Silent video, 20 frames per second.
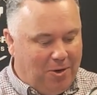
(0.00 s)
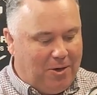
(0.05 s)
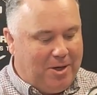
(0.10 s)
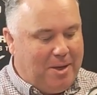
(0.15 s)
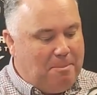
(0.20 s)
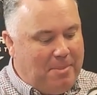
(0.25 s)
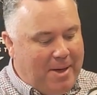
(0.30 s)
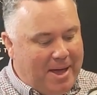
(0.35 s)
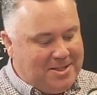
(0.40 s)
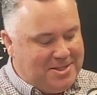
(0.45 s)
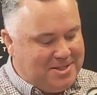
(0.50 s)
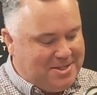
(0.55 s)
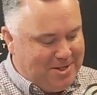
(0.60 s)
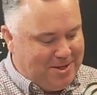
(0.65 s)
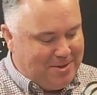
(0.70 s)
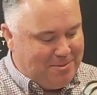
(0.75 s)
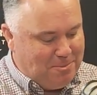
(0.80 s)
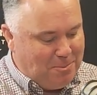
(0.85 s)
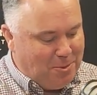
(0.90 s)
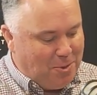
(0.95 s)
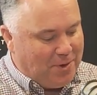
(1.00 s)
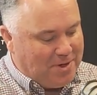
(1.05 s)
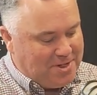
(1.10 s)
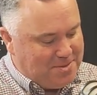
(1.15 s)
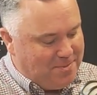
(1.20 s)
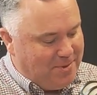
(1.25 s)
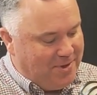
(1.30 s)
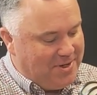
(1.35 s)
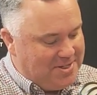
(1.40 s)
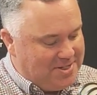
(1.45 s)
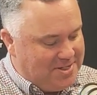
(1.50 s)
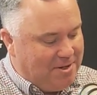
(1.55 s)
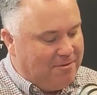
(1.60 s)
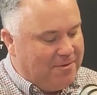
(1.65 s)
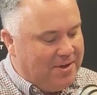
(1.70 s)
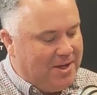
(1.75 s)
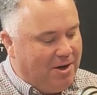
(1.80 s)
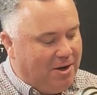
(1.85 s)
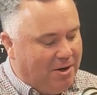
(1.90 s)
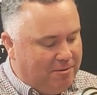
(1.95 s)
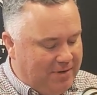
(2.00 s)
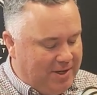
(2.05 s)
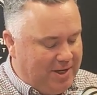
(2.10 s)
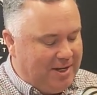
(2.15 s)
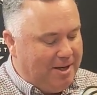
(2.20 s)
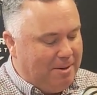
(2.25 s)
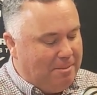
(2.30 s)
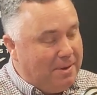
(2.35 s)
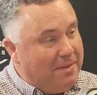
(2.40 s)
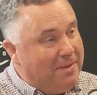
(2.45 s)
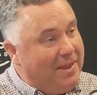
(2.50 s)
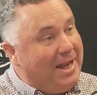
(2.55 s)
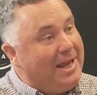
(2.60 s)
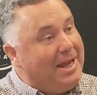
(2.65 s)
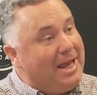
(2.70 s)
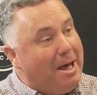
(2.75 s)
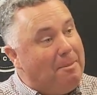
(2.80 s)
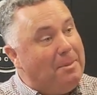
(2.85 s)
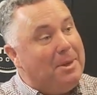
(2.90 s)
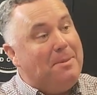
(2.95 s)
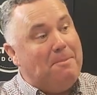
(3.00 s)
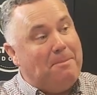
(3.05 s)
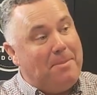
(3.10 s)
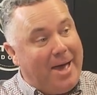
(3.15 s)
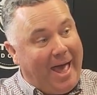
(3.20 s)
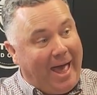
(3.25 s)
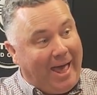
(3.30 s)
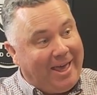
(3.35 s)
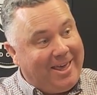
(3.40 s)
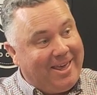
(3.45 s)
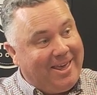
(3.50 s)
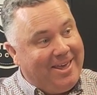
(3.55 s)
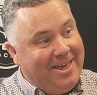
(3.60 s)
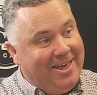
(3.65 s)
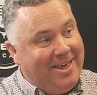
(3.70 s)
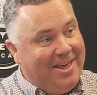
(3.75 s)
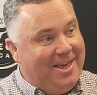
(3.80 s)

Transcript: I'll get back to more experience of India, but then coming back